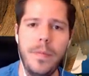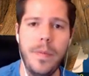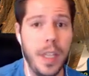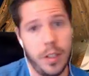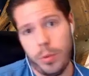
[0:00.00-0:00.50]

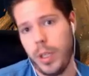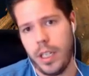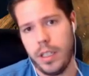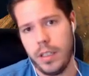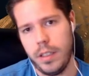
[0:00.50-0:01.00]
this
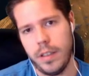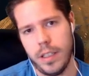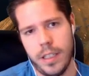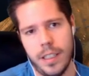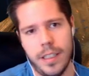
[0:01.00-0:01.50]
weekend.
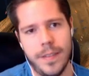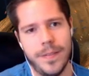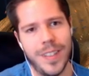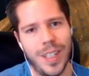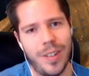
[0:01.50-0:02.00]

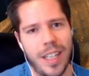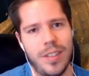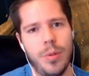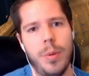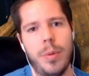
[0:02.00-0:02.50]
Alright,
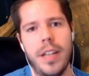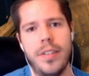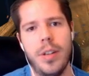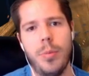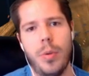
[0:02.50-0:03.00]
so we priced
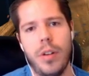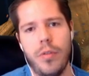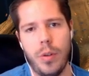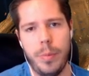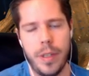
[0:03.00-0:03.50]
a one
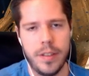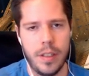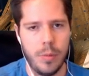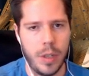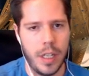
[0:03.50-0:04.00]
Vulpix
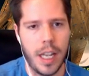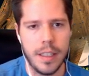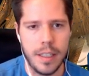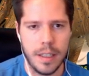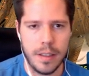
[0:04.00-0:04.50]
and one
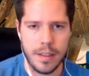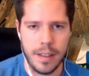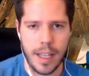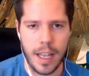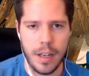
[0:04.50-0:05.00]
Ninetales
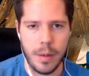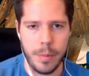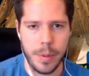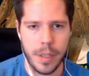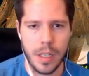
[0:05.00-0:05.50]

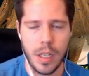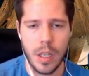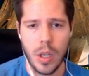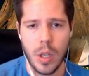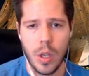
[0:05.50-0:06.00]
lineup.
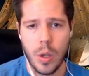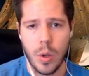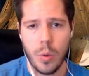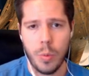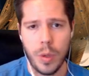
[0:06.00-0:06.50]

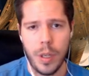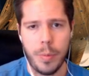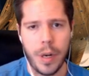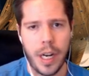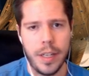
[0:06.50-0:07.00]
We
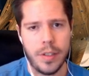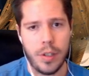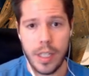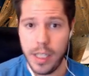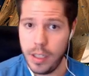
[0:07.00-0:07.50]
priced our
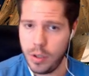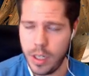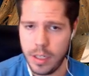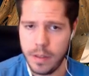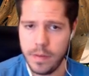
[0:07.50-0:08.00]

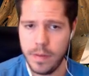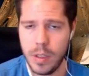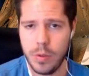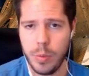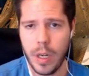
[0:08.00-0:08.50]
Heatran
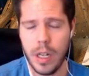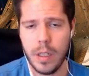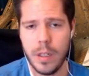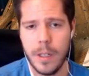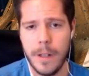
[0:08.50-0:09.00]
as
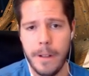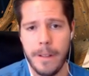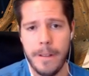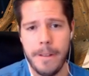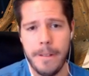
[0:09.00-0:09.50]
well.
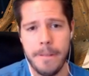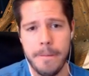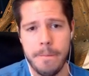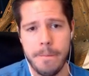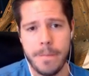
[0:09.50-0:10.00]

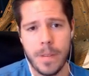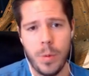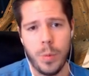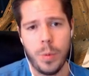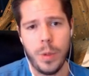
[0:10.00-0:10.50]

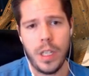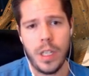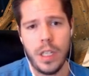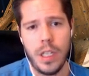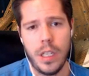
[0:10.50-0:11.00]

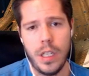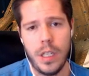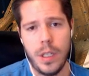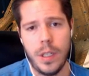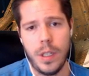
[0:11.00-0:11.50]

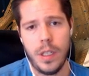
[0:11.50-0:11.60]
We